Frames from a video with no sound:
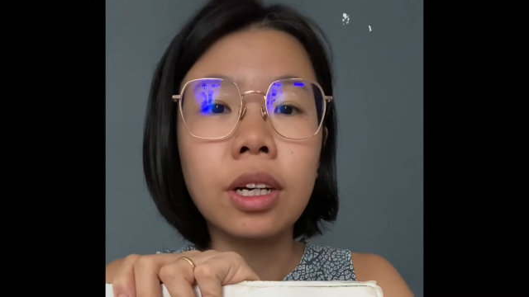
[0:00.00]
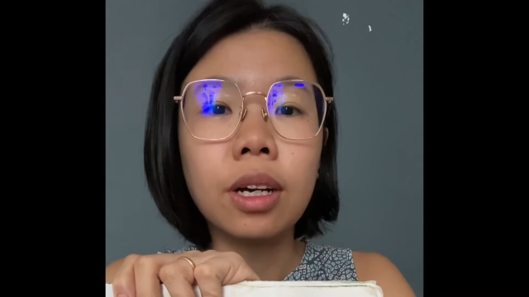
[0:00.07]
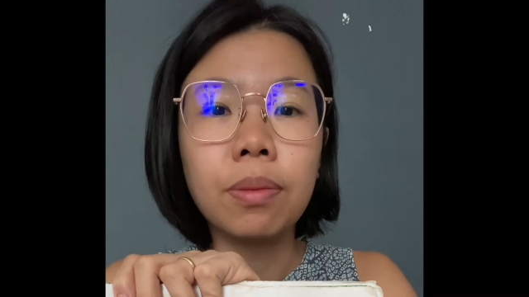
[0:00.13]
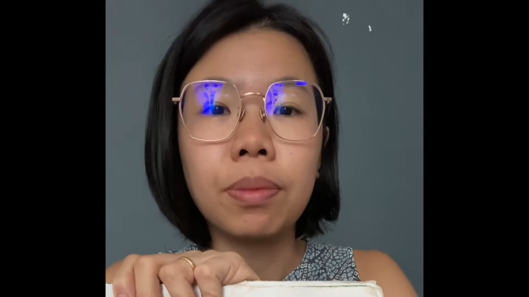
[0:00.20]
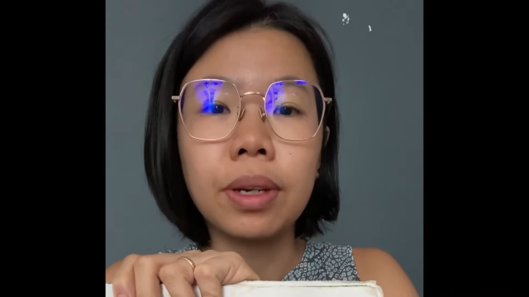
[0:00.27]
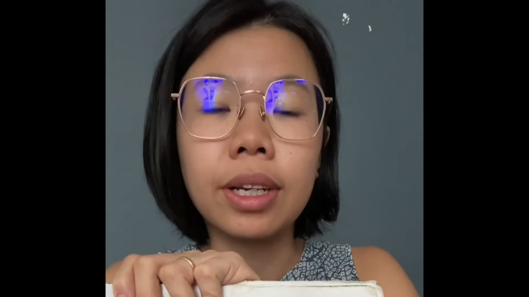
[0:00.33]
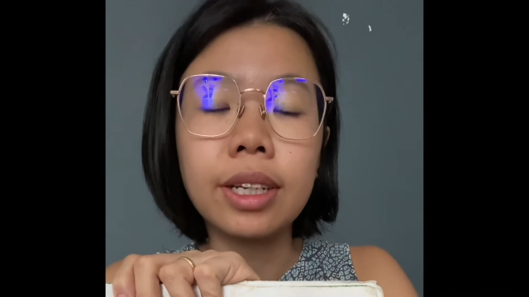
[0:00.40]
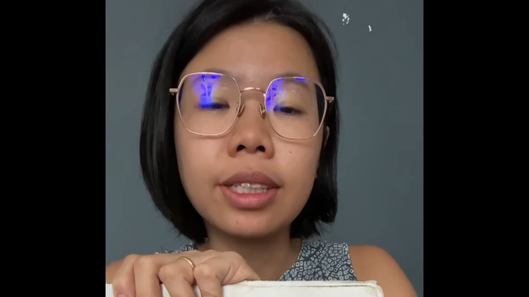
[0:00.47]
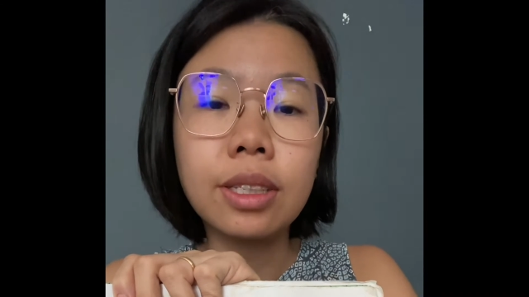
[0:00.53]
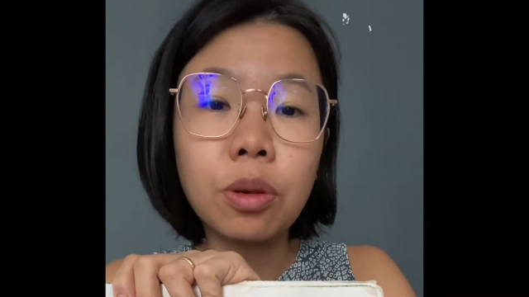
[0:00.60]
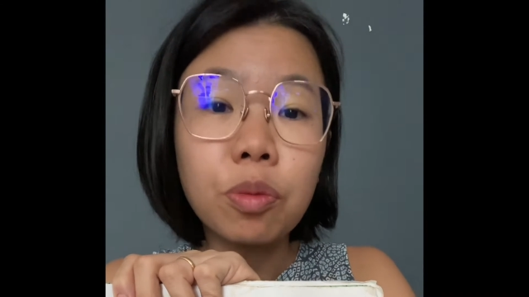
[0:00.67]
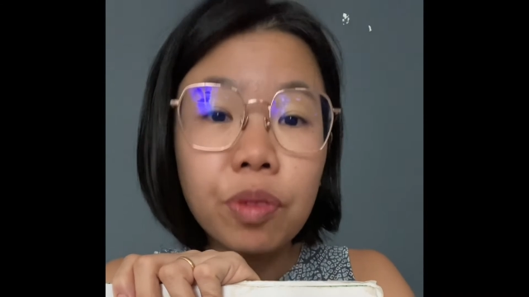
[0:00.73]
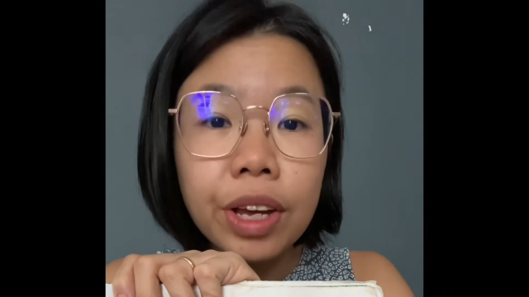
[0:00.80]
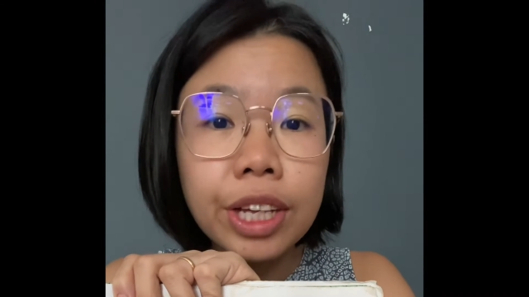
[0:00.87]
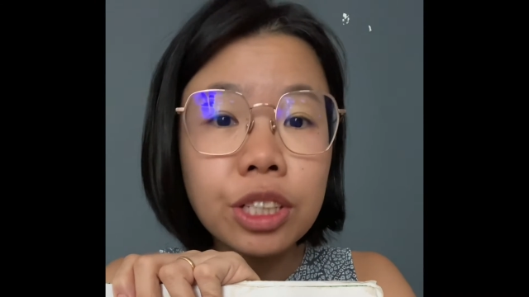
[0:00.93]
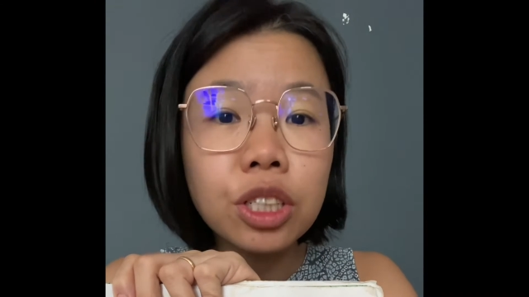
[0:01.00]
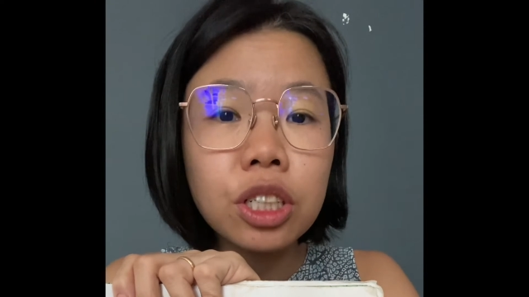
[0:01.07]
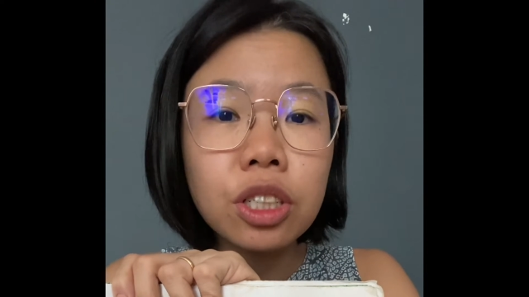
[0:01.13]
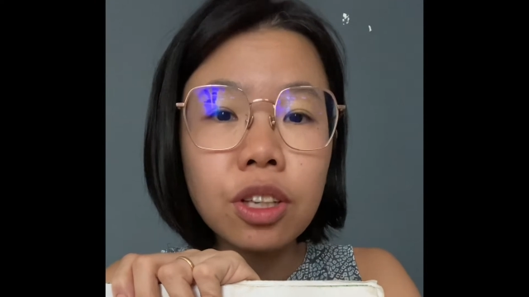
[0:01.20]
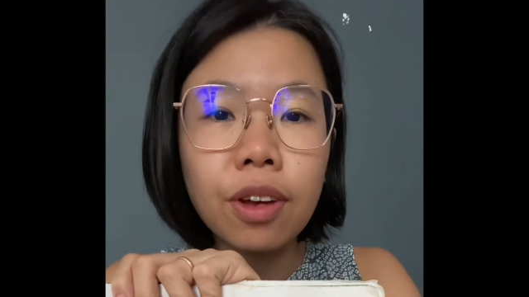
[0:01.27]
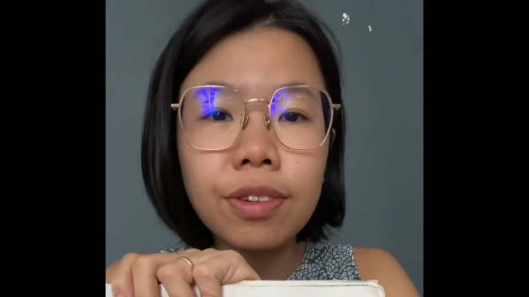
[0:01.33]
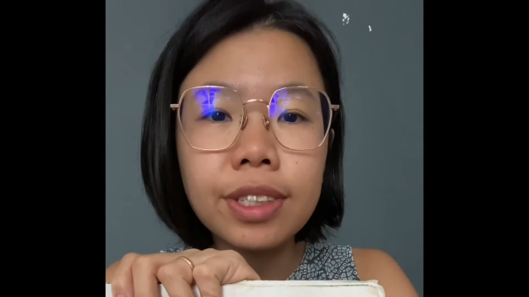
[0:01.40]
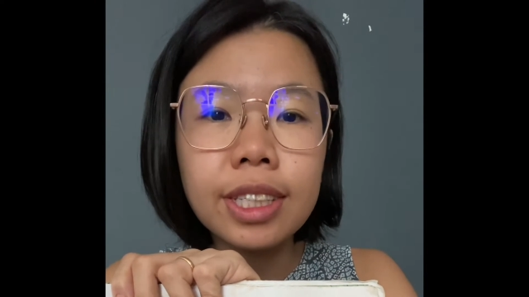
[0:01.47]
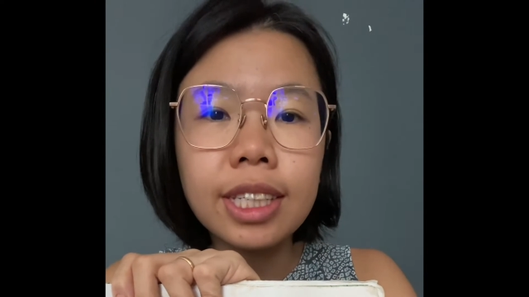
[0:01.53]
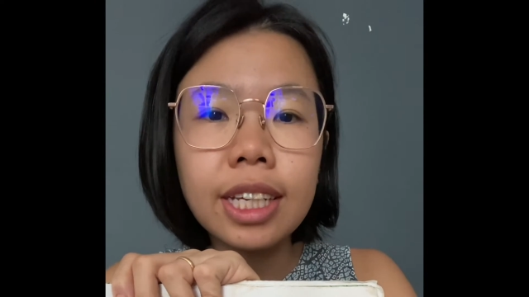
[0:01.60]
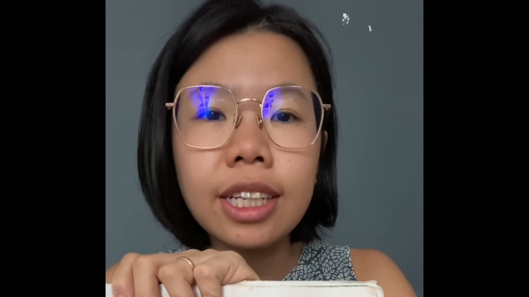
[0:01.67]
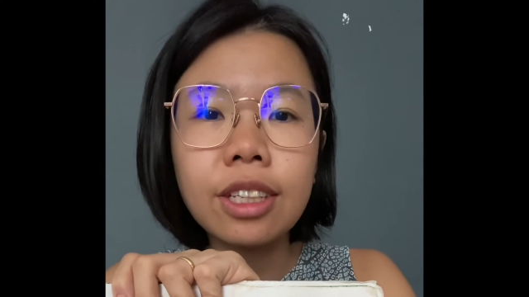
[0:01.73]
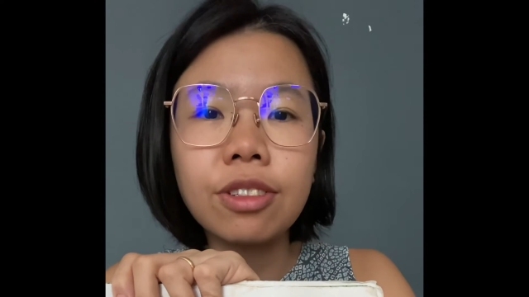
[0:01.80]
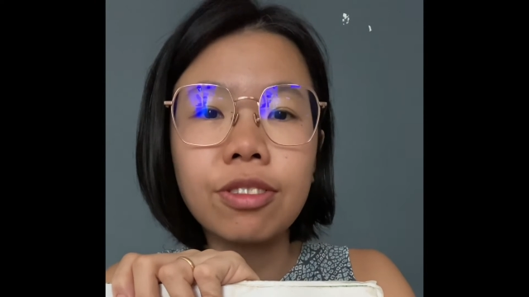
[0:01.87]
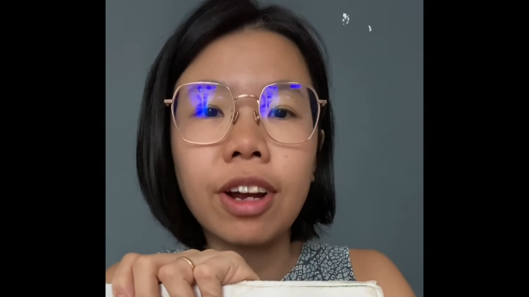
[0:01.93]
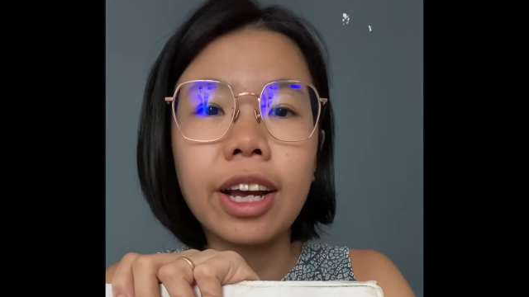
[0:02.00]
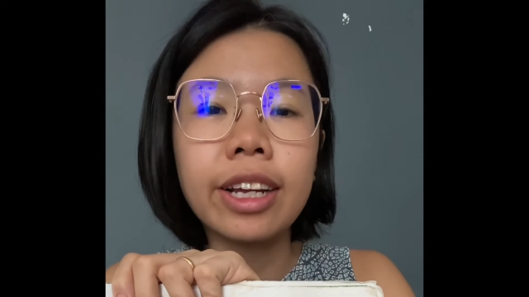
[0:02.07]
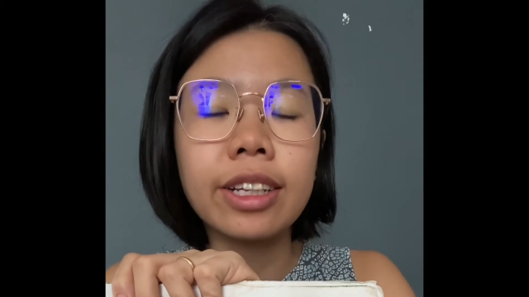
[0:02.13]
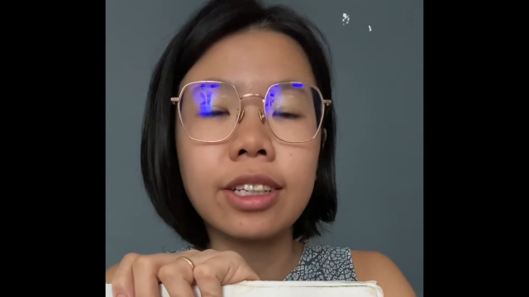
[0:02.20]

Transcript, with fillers: because the wages of sin, right?